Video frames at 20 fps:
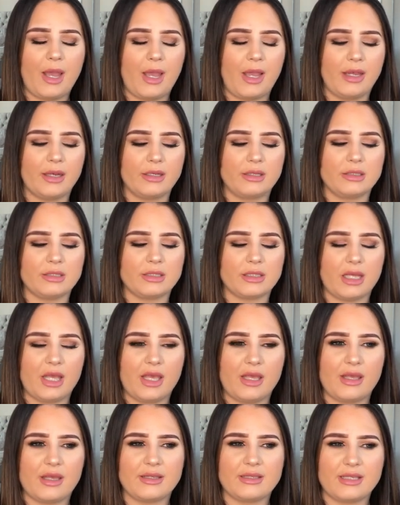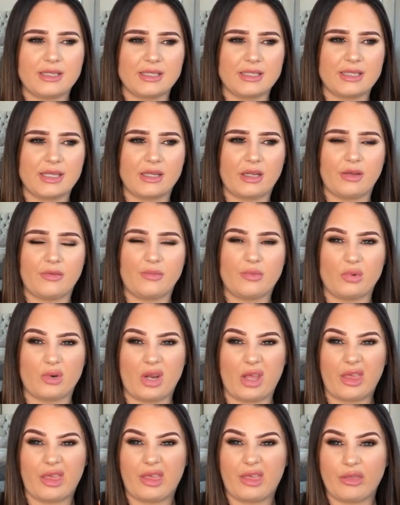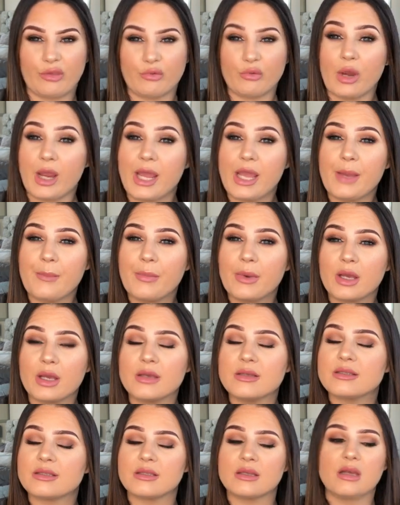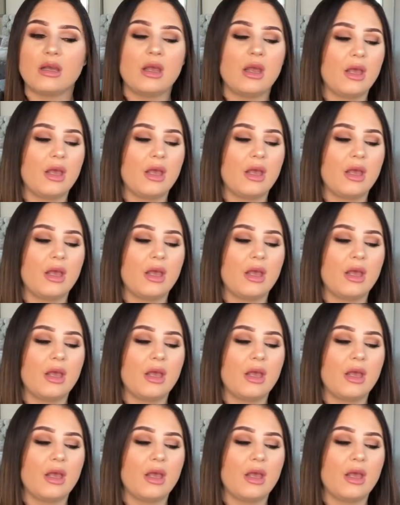and since then I've brought like 3 because